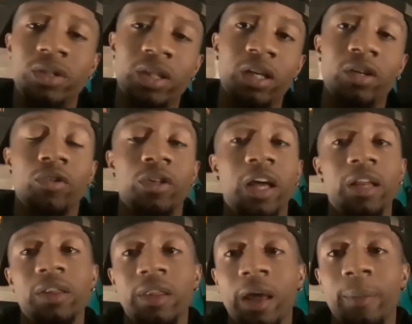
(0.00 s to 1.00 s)
seed or
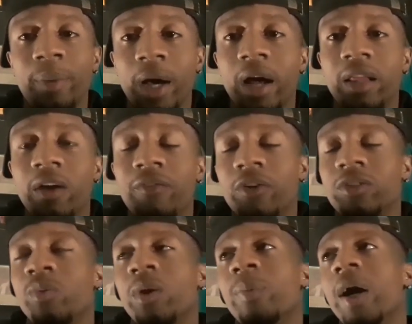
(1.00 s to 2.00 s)
that bye, that
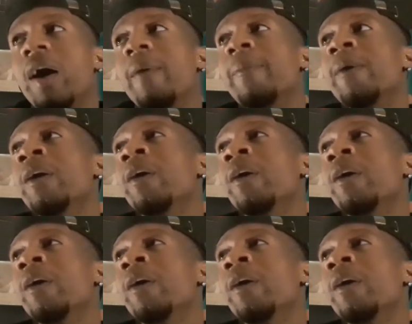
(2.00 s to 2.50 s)
first week bye.